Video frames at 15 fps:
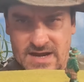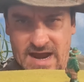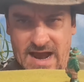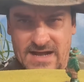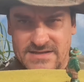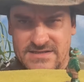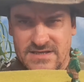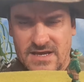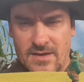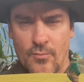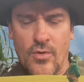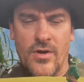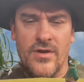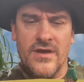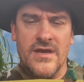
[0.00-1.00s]
hats like I'm
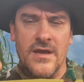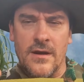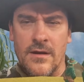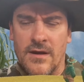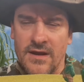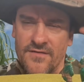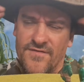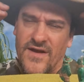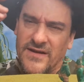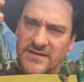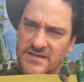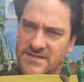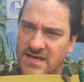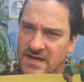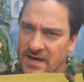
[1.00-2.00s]
wearing here. In fact,
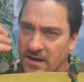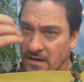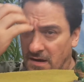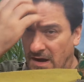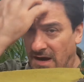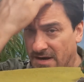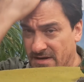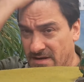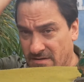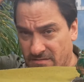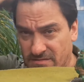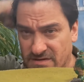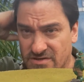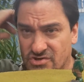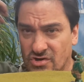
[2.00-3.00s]
it's getting hot here
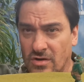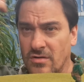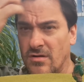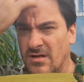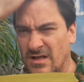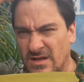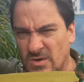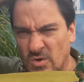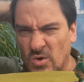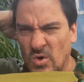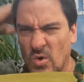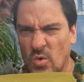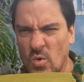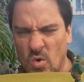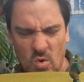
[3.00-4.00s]
in this jungle.
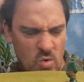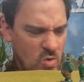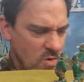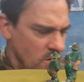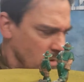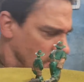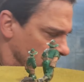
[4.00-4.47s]
Woo!